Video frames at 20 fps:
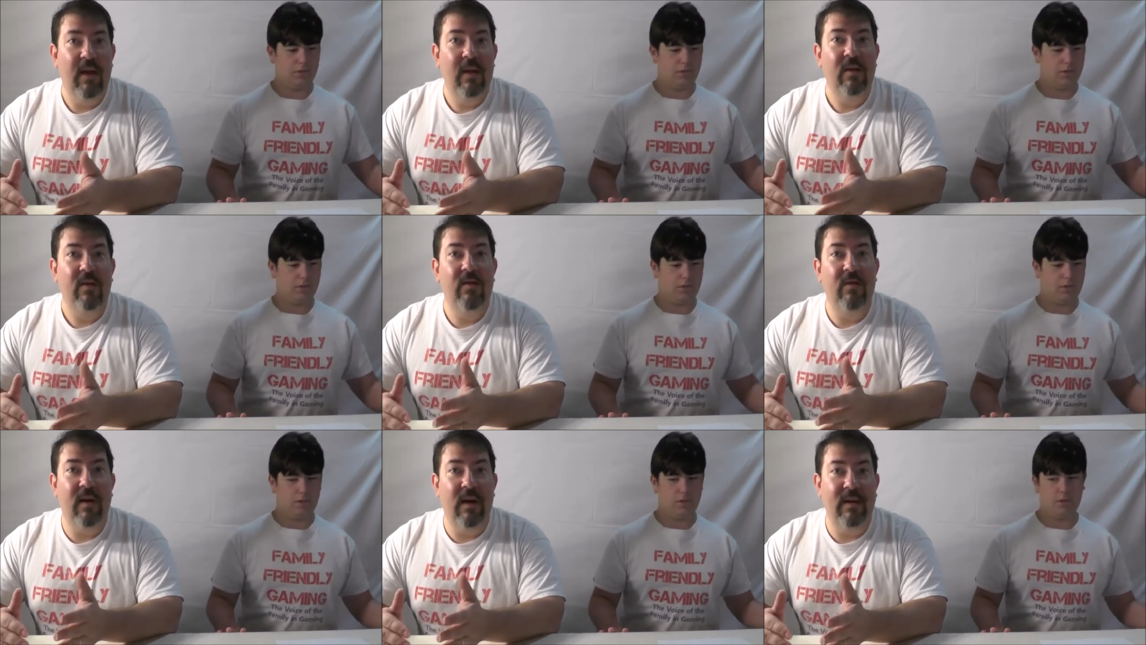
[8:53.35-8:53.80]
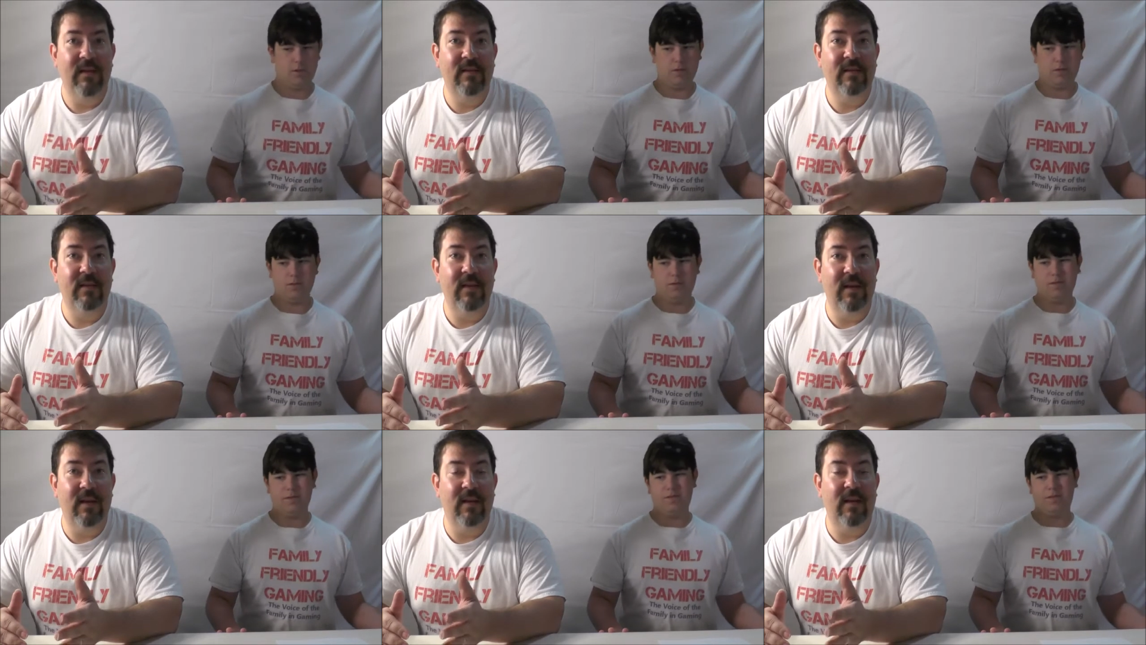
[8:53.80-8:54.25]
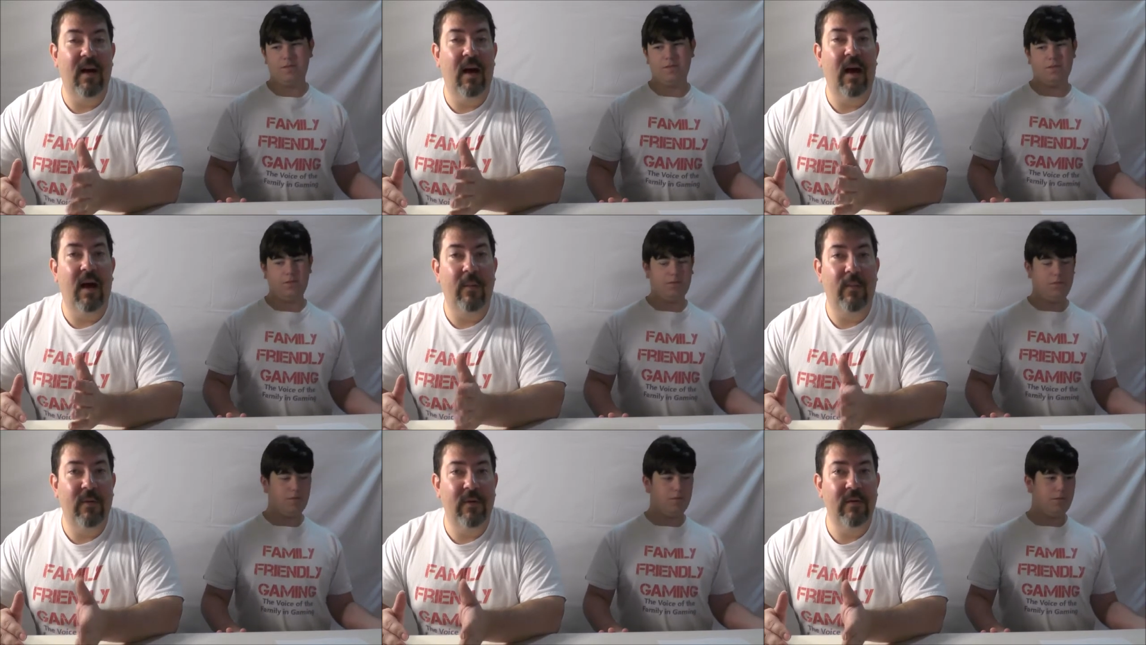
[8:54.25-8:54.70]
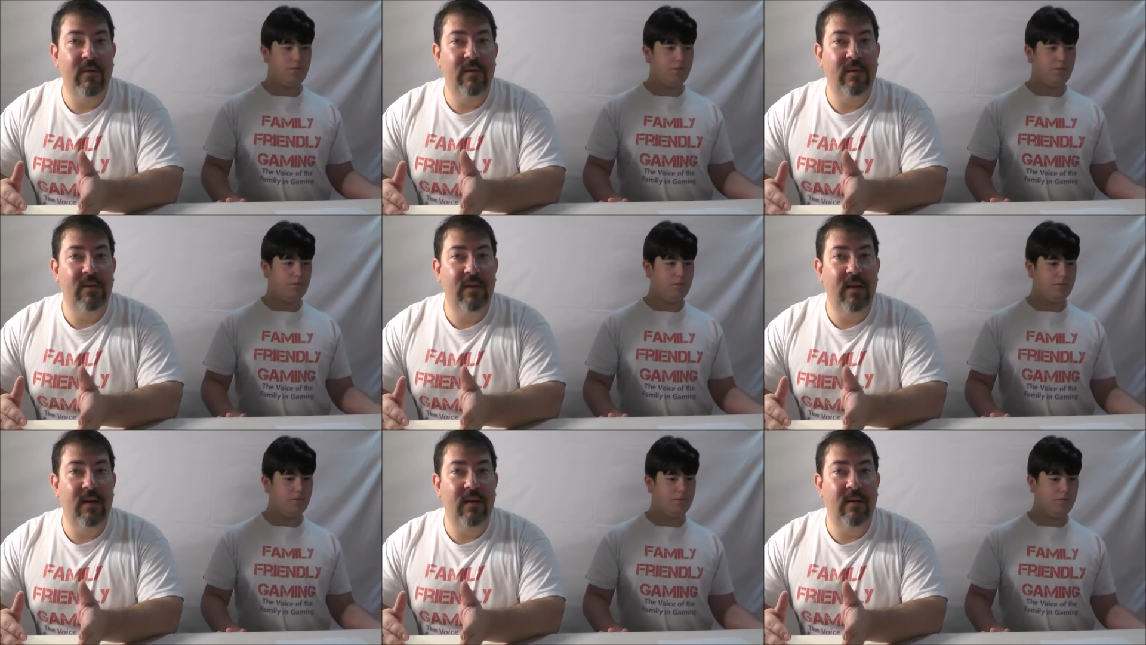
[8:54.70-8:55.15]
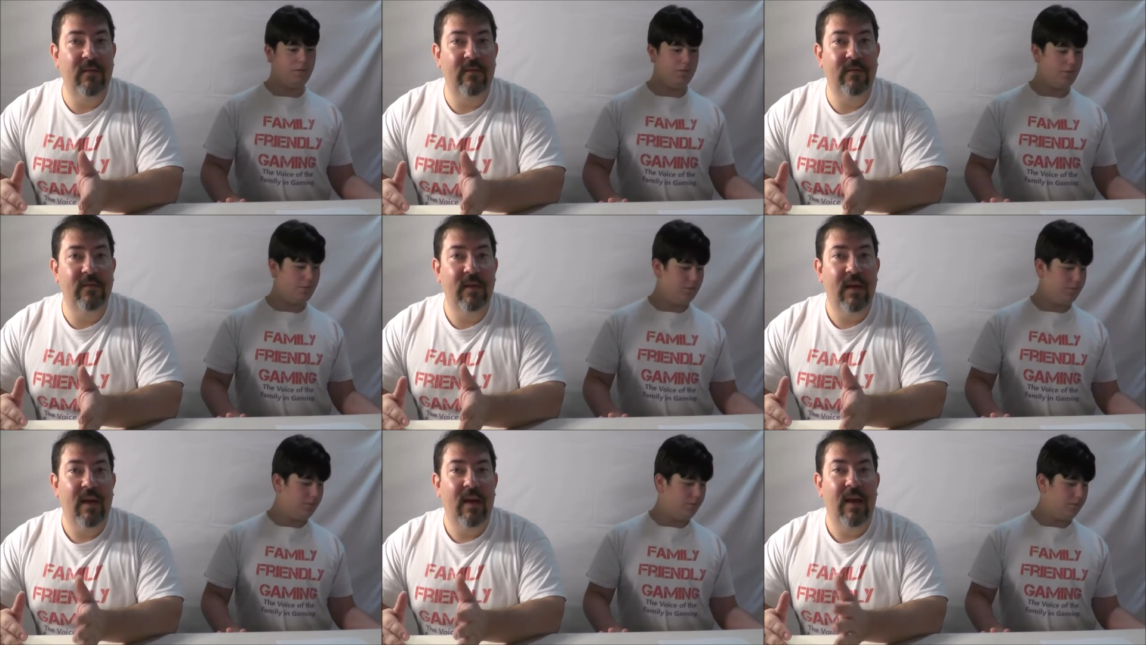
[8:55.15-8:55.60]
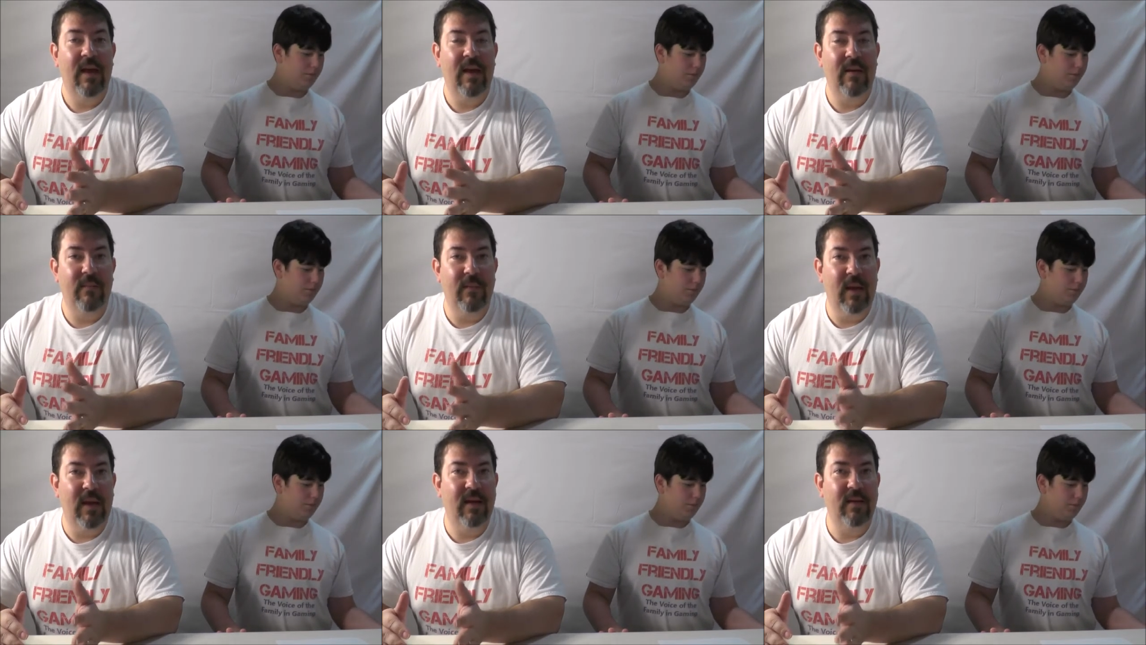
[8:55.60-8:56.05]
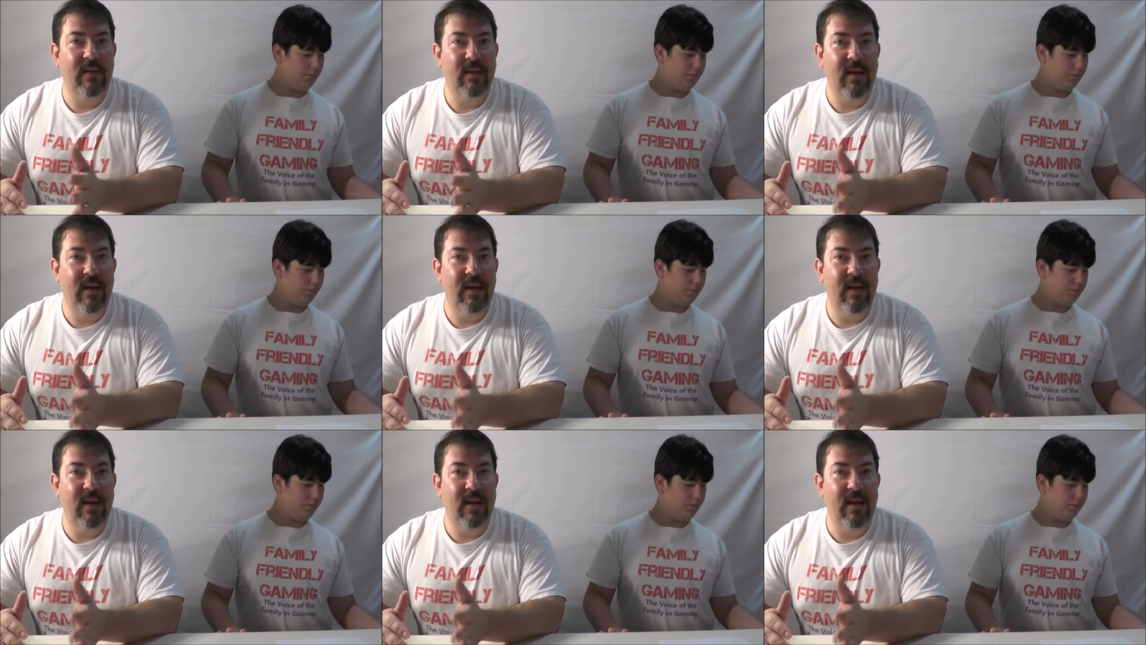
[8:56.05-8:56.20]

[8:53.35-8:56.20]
Speaker 1: You guys can humble yourselves and make